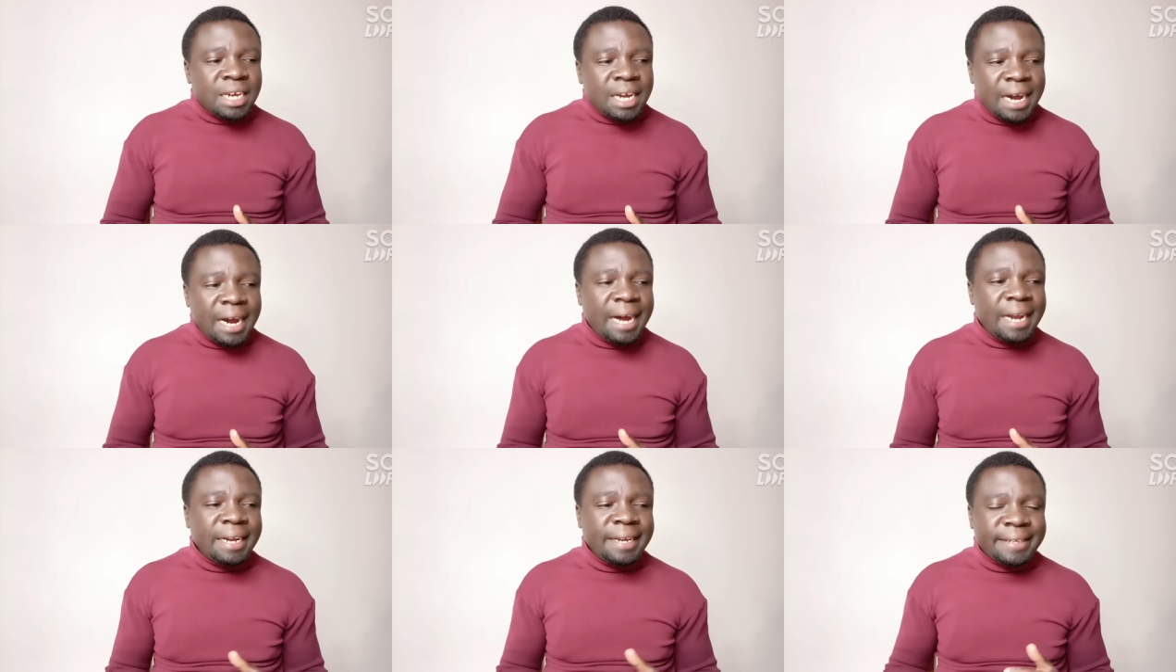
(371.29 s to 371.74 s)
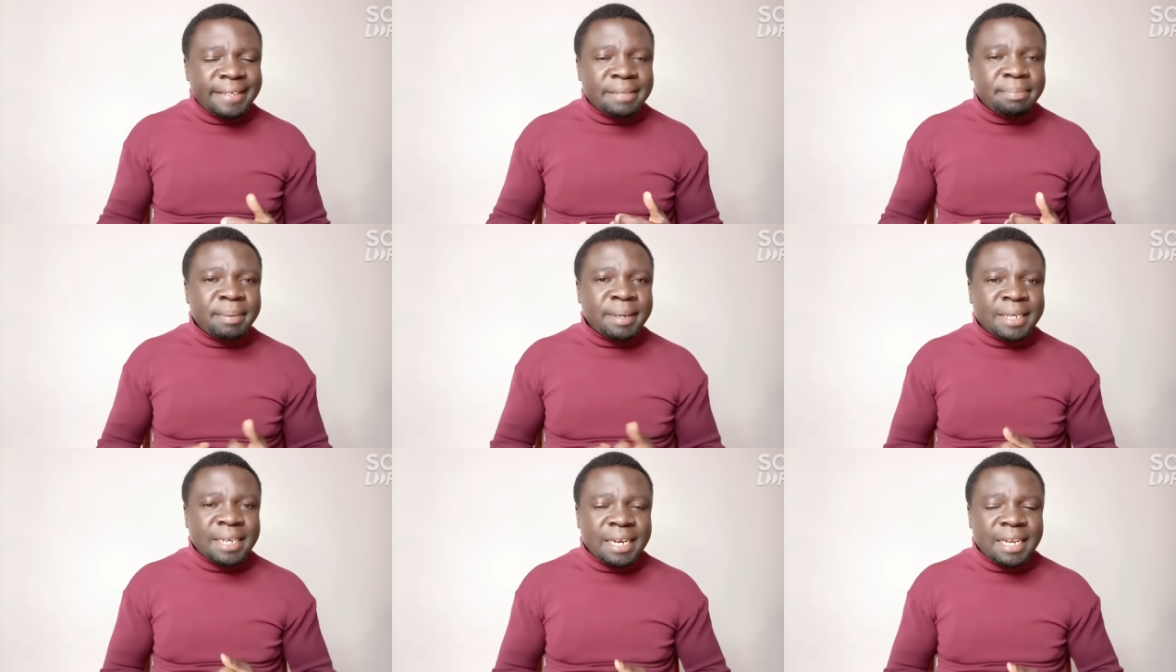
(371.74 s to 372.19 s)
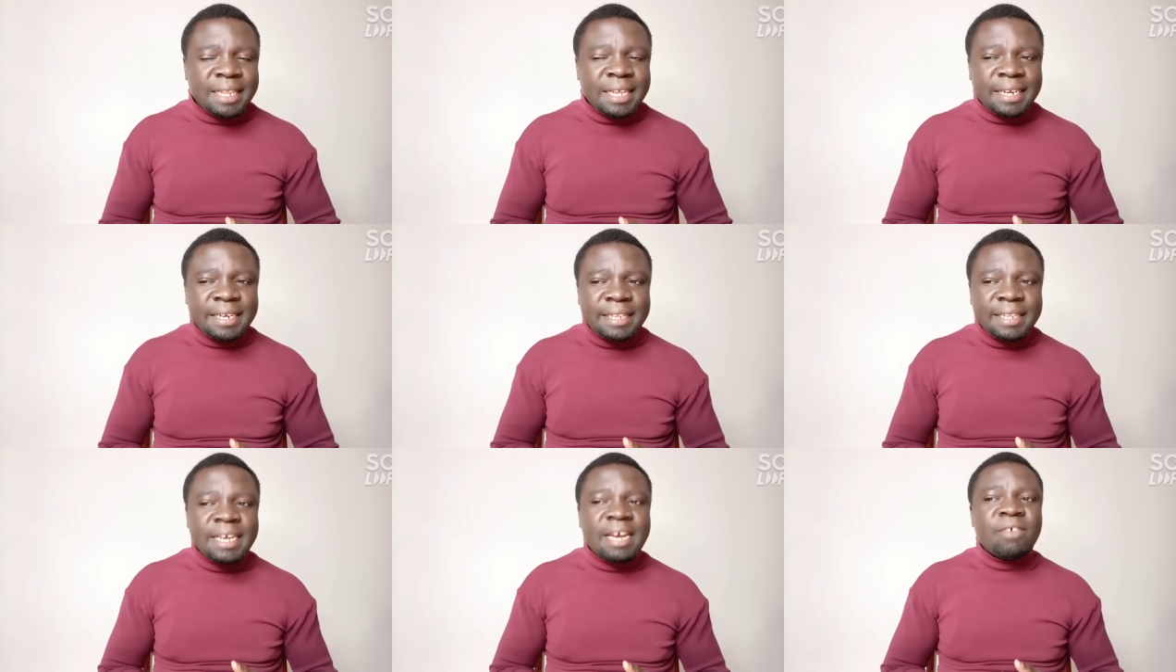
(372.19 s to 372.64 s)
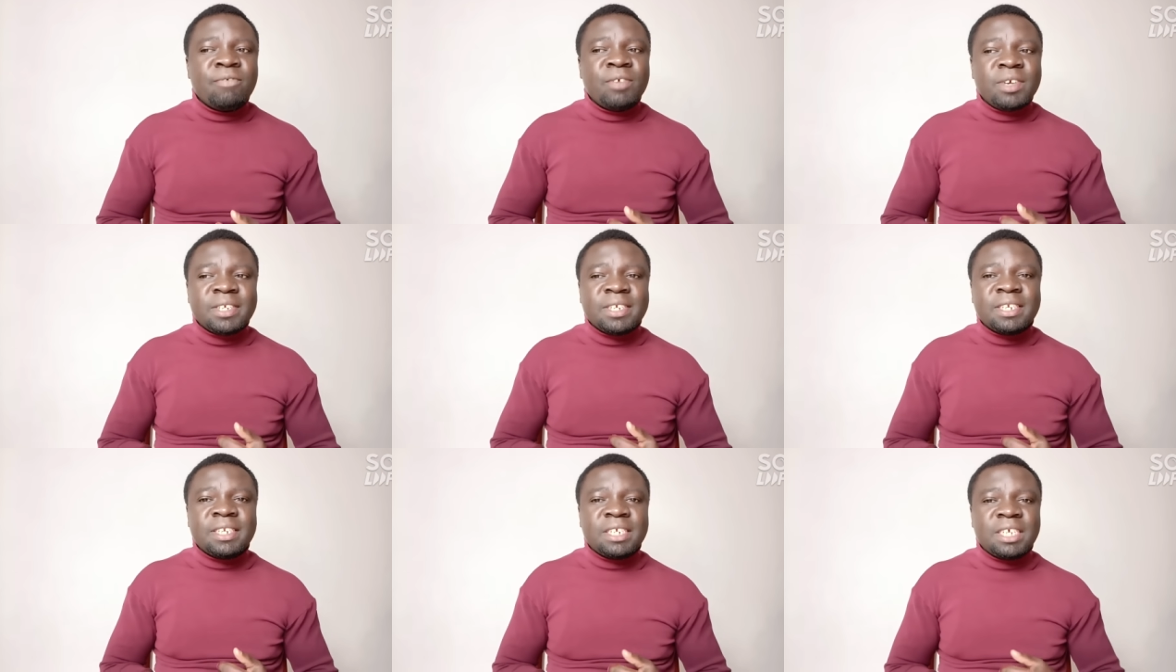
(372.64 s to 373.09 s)
anticipated that their
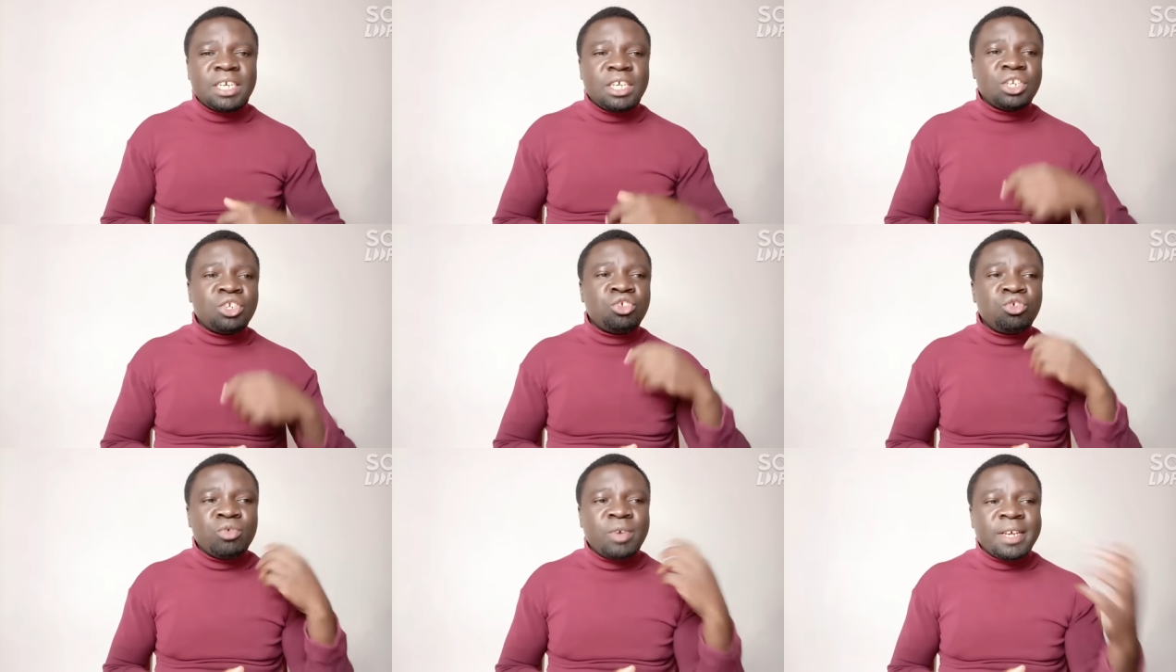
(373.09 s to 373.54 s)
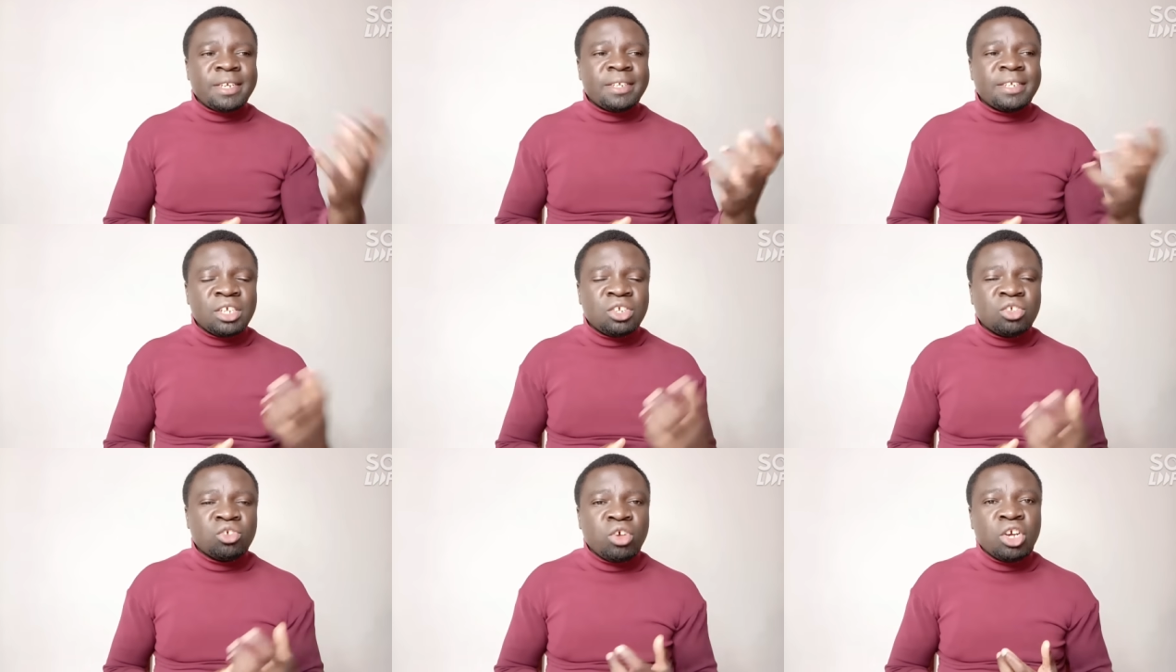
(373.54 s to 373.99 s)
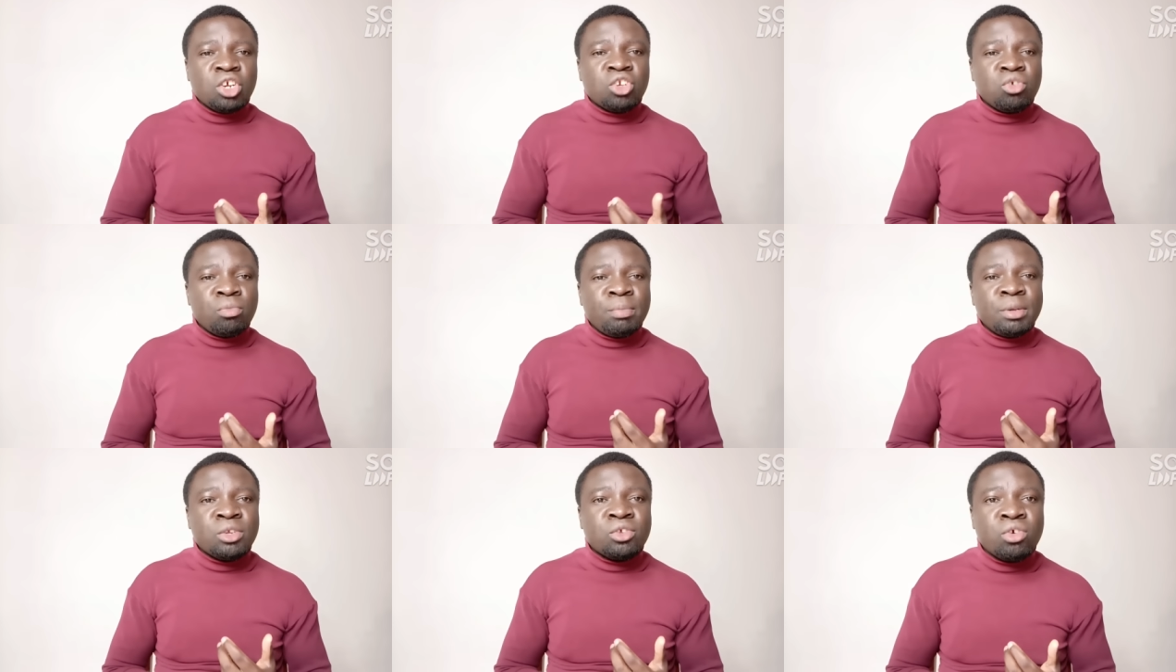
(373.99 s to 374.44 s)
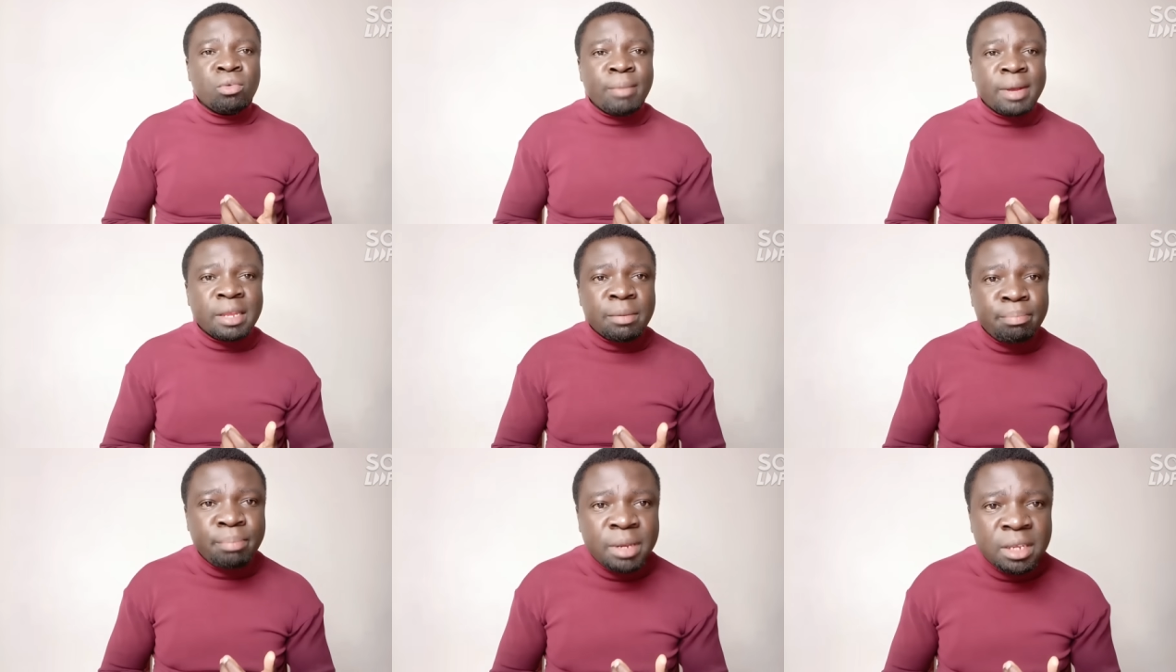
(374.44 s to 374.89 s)
visit in the U S is going to be so
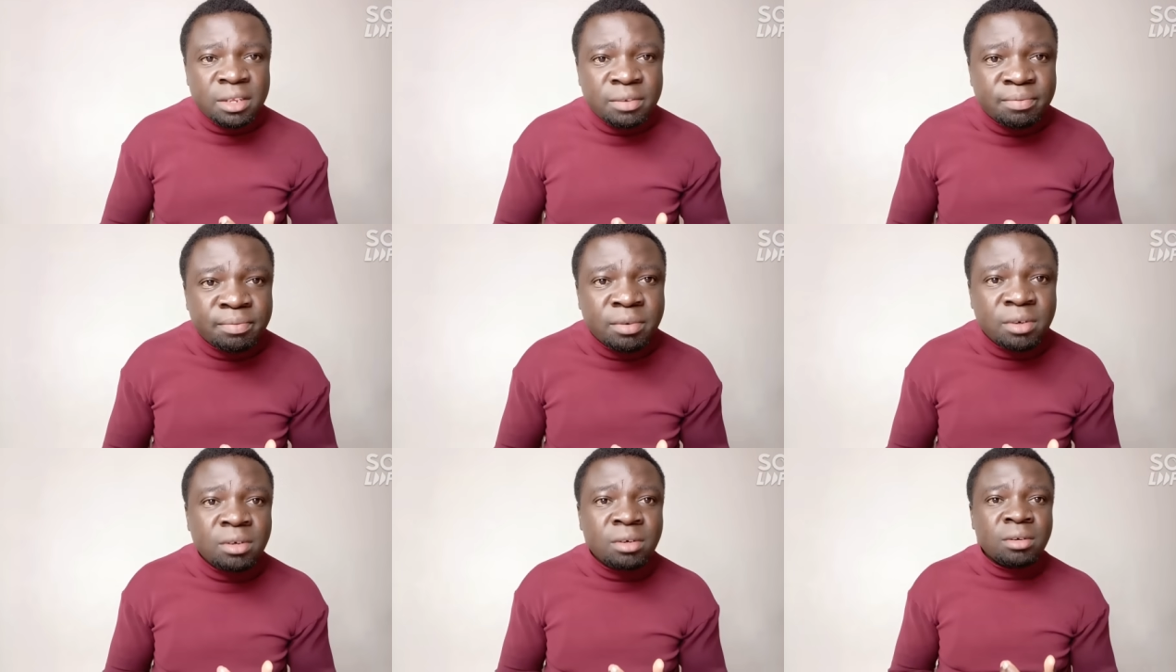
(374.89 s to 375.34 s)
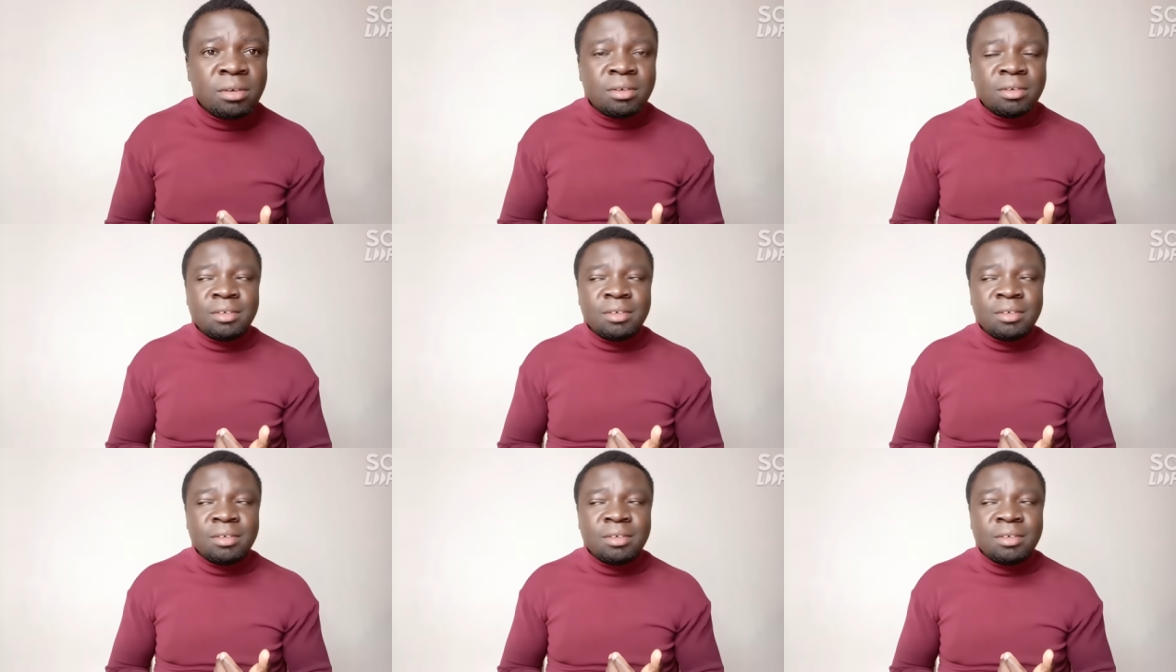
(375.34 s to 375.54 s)
much peaceful,